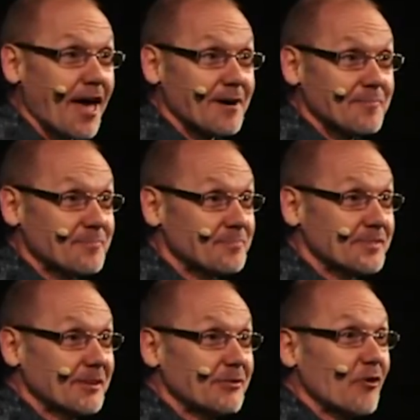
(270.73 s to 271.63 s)
that?
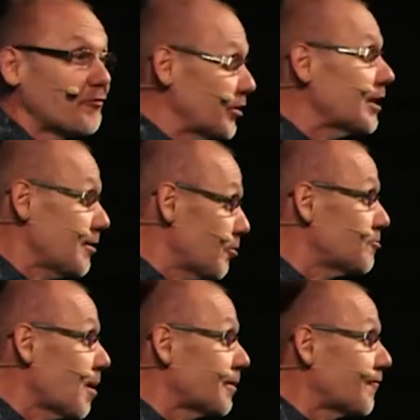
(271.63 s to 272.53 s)

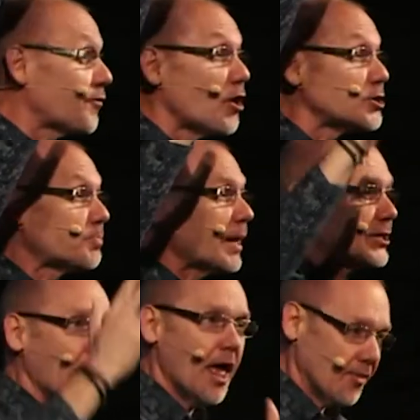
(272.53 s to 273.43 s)
Anyone remember the first
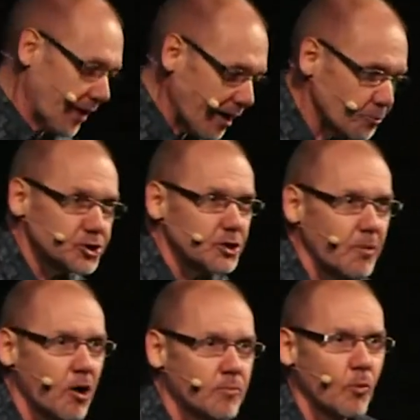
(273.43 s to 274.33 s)
paycheck? That was the
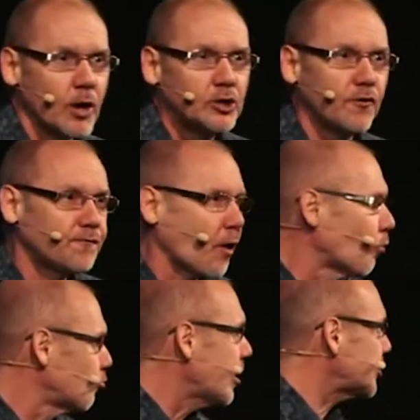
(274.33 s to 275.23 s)
moment when you
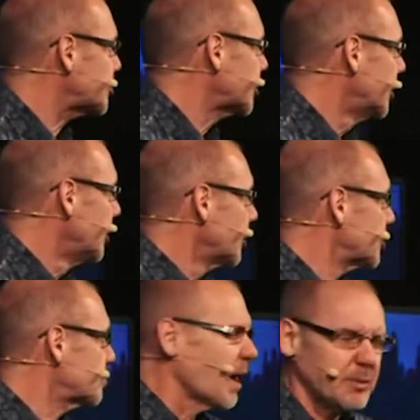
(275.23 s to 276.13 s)
felt rich,
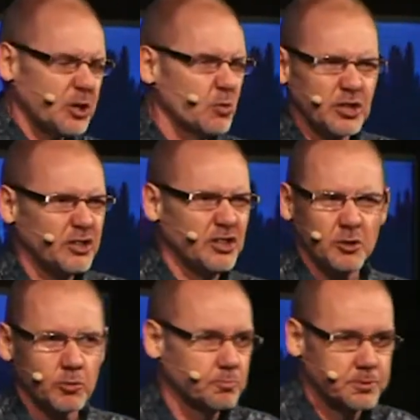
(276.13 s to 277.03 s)
because maybe
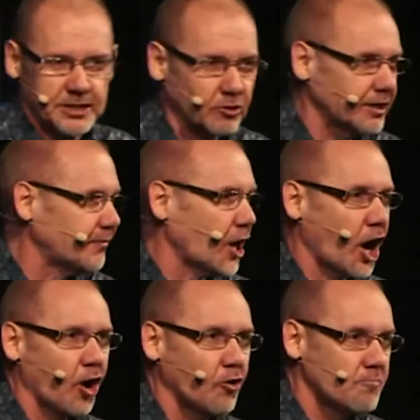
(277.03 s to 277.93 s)
you were still living
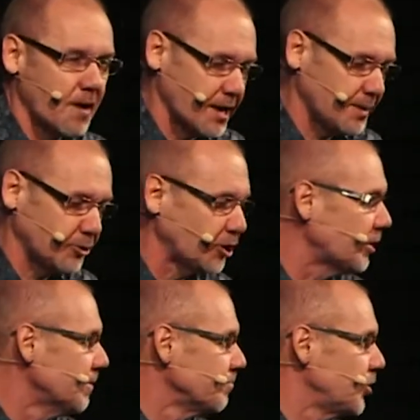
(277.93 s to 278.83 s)
at home maybe, or
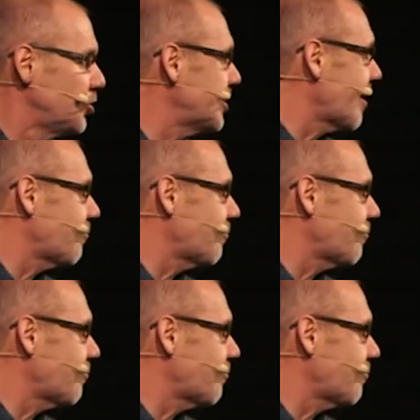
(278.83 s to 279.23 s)
you didn't